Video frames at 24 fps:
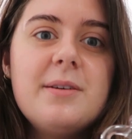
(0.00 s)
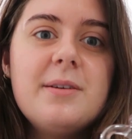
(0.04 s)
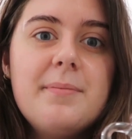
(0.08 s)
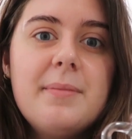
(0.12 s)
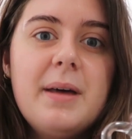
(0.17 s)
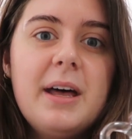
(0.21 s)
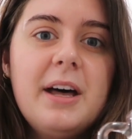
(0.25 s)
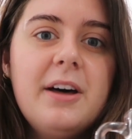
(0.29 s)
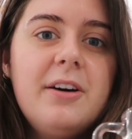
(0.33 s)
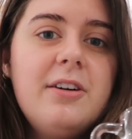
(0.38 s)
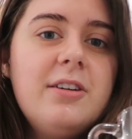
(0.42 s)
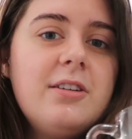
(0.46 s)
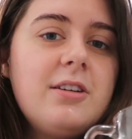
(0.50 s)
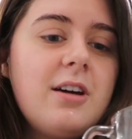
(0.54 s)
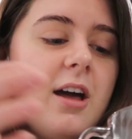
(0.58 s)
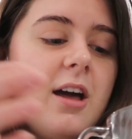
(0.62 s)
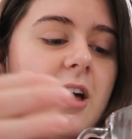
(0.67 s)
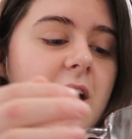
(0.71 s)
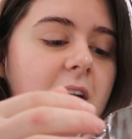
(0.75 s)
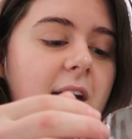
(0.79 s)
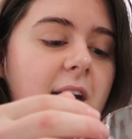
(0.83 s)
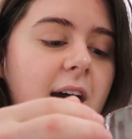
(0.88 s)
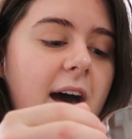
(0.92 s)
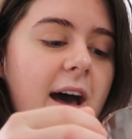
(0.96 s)
to milk.
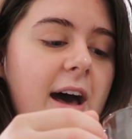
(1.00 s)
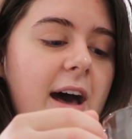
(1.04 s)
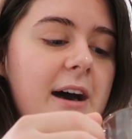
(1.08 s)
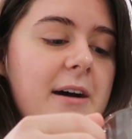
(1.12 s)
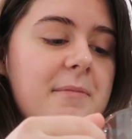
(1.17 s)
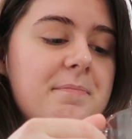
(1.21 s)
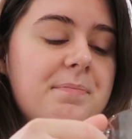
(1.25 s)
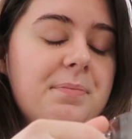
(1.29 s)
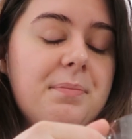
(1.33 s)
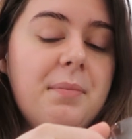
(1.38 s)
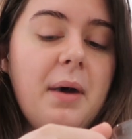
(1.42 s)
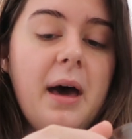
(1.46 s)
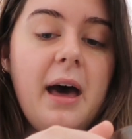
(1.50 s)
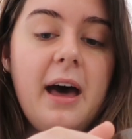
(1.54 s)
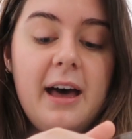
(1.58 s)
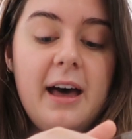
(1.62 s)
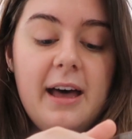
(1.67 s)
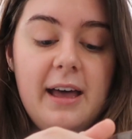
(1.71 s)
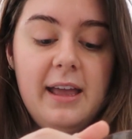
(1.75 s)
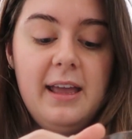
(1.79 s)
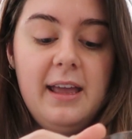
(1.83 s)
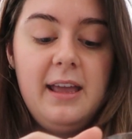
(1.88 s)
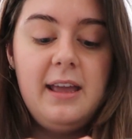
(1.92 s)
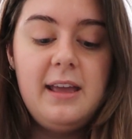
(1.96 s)
But
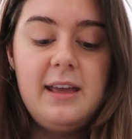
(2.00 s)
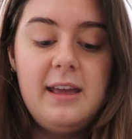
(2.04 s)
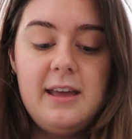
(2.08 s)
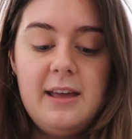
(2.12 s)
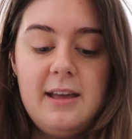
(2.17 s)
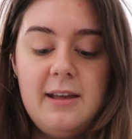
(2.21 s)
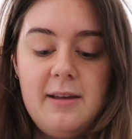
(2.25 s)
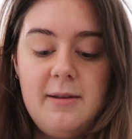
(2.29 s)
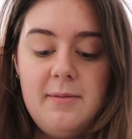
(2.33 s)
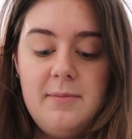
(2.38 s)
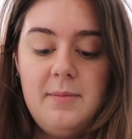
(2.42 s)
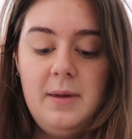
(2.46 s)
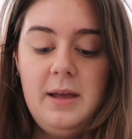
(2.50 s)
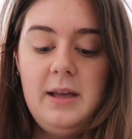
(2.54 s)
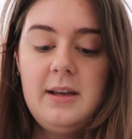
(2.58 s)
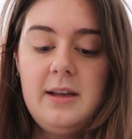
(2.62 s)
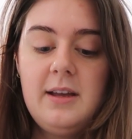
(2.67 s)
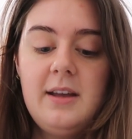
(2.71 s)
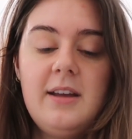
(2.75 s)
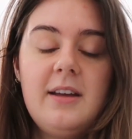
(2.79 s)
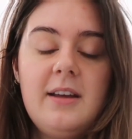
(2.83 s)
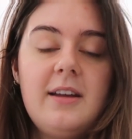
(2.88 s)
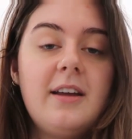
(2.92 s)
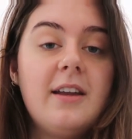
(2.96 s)
I am
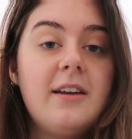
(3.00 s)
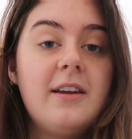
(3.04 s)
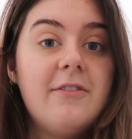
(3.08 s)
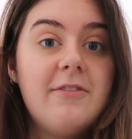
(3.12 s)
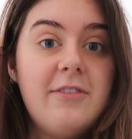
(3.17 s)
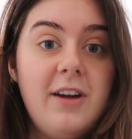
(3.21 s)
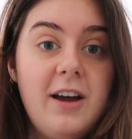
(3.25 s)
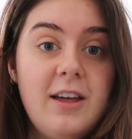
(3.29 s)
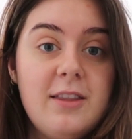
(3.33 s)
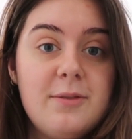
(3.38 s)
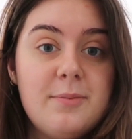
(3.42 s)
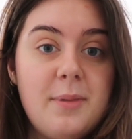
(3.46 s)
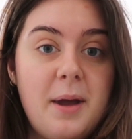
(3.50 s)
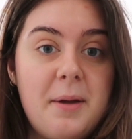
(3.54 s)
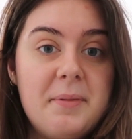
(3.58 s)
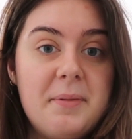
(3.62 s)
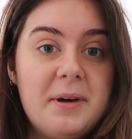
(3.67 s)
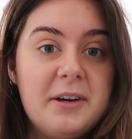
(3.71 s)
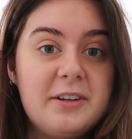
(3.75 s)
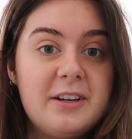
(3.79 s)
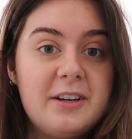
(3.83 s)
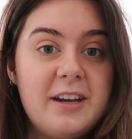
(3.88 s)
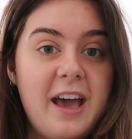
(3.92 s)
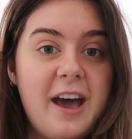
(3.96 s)
gonna froth my
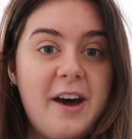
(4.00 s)
milk